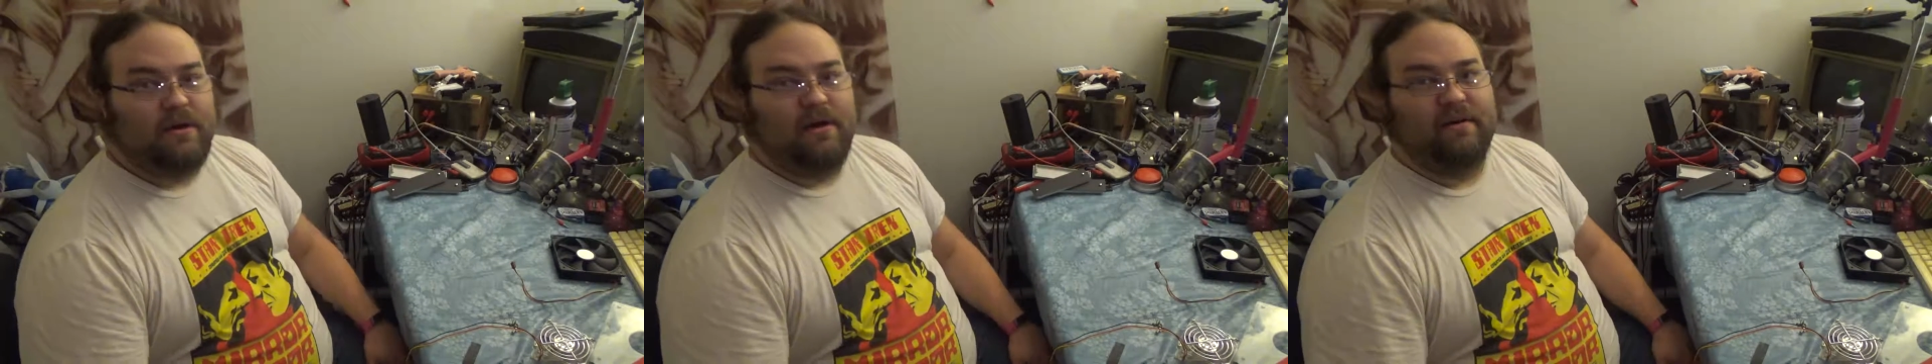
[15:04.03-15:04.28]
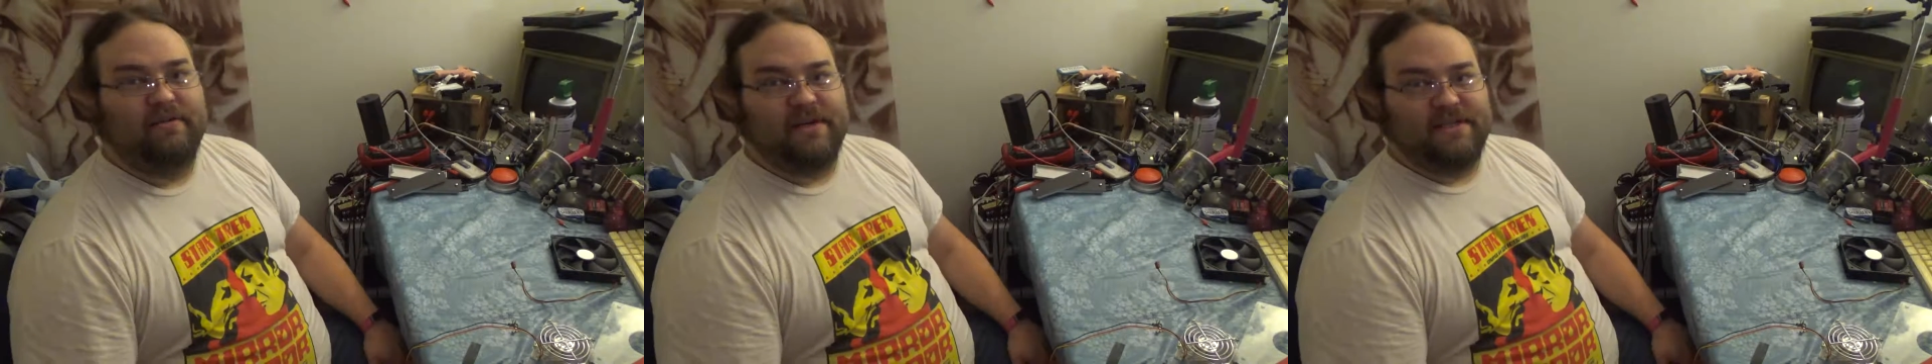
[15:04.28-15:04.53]

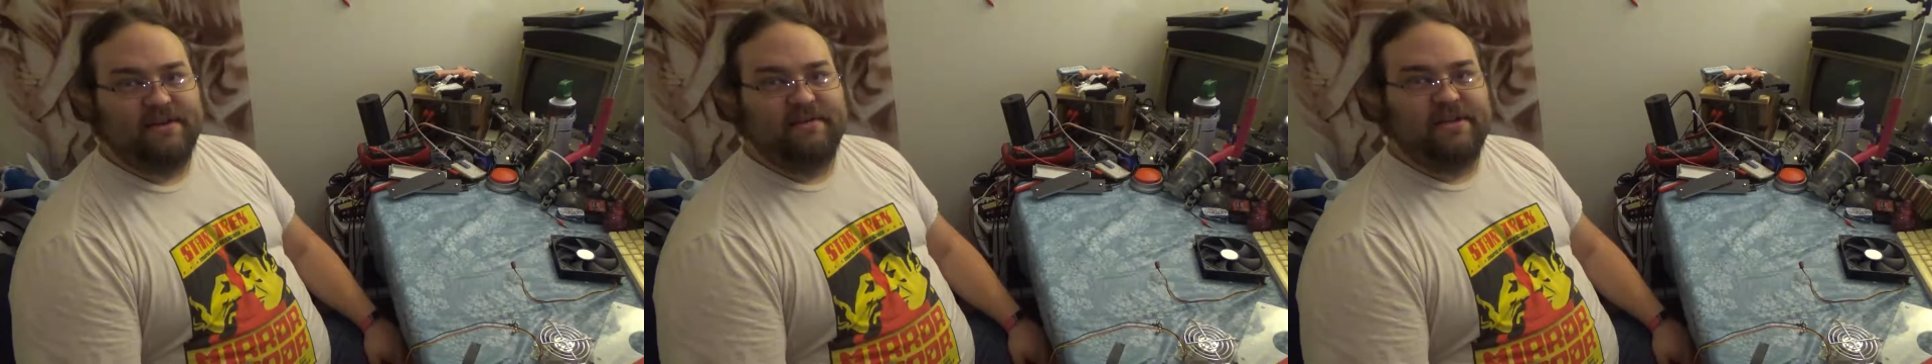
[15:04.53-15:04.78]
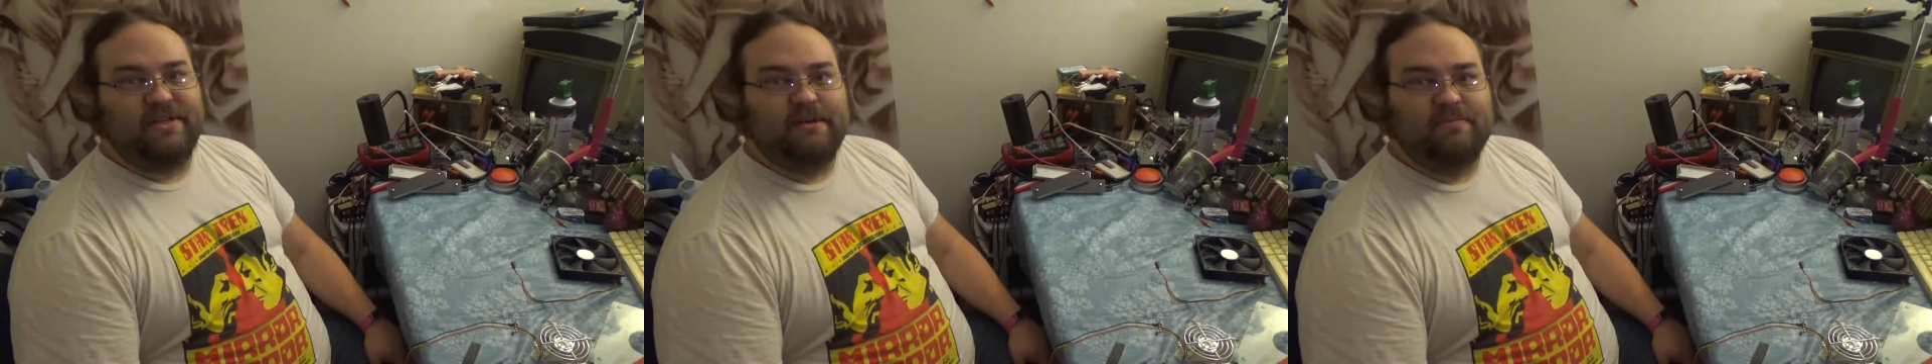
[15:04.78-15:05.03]
If you guys have
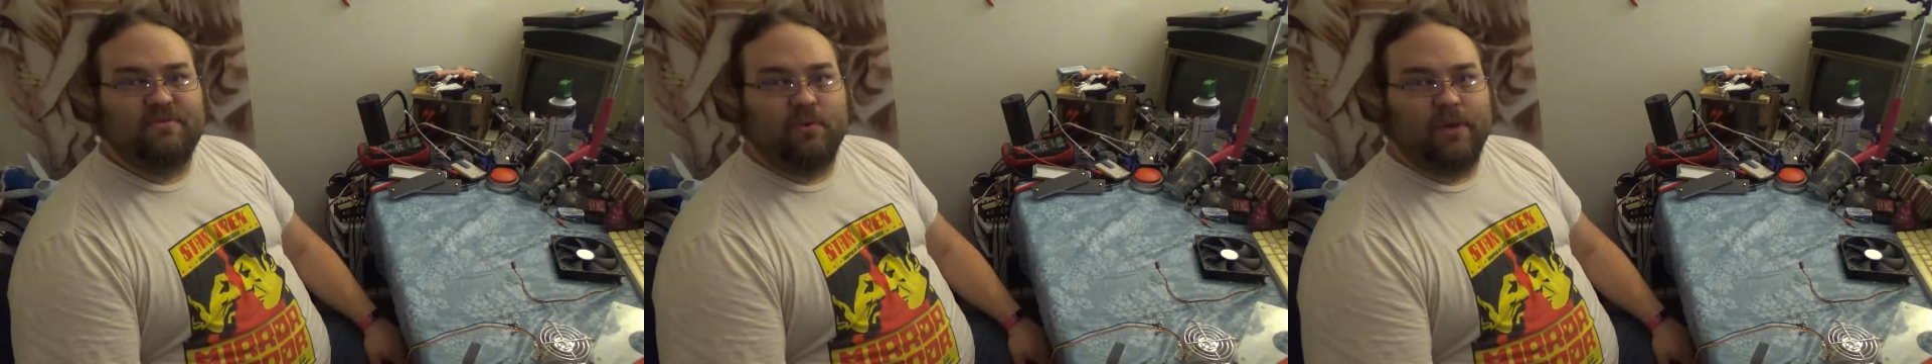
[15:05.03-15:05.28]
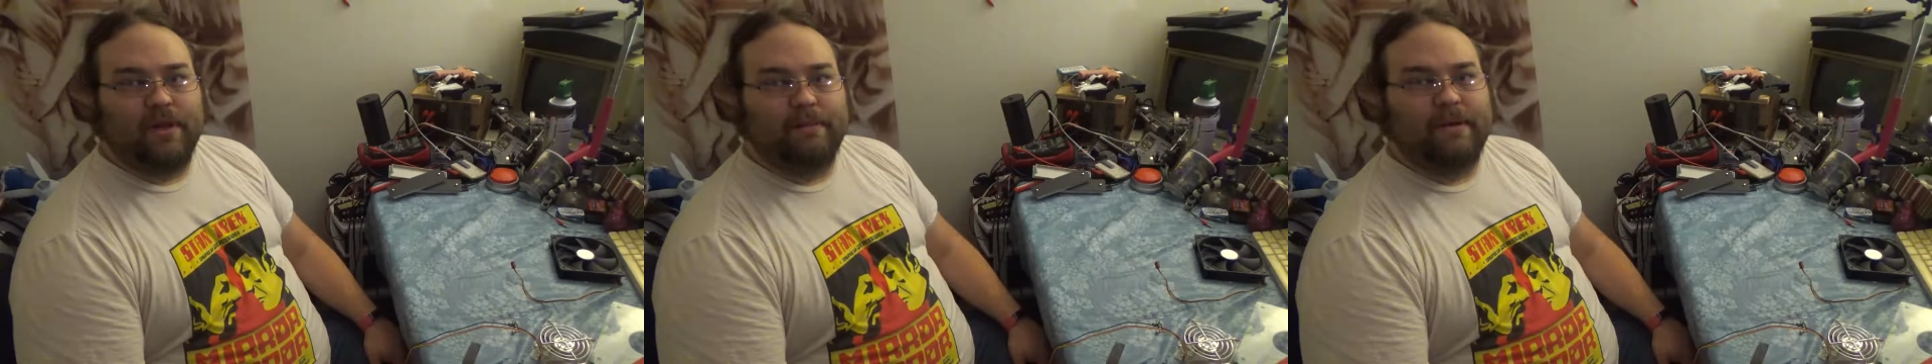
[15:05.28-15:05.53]
any tips
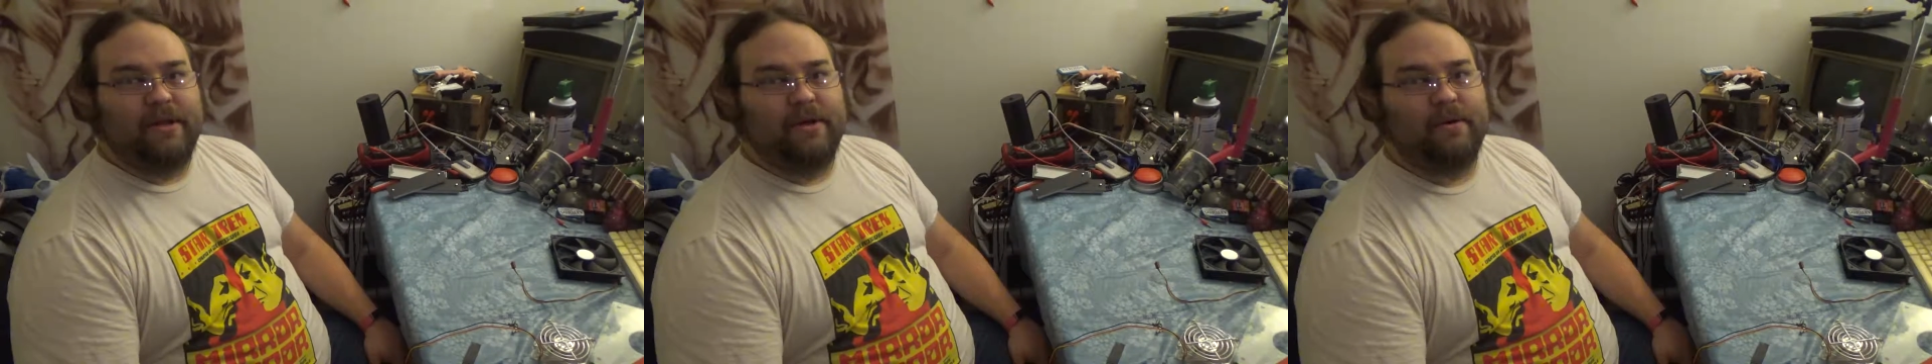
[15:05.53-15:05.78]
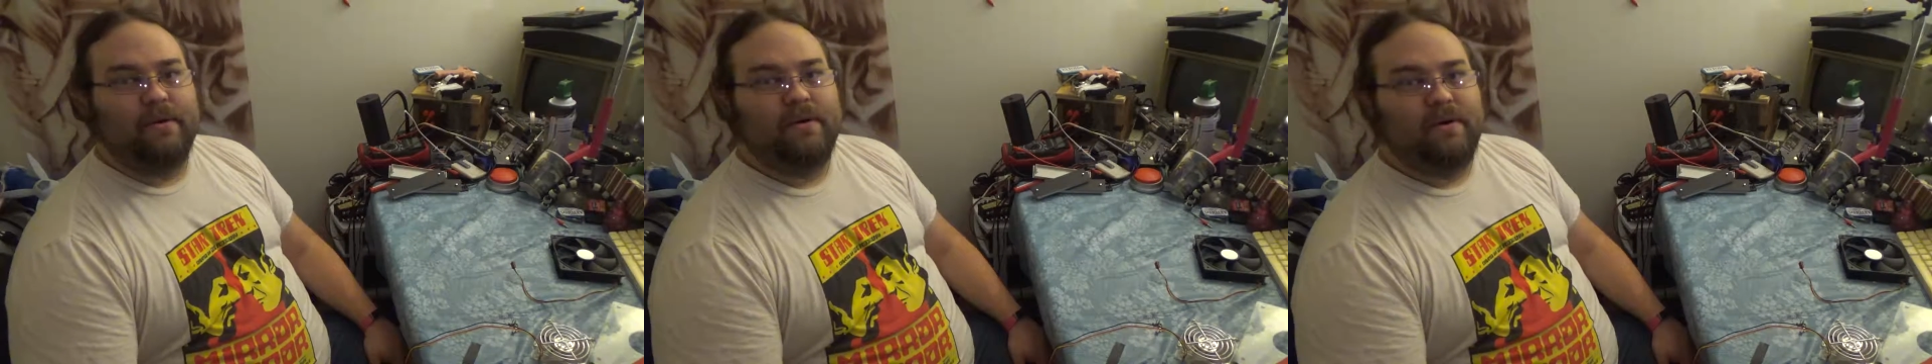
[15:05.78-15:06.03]
for it, let me know.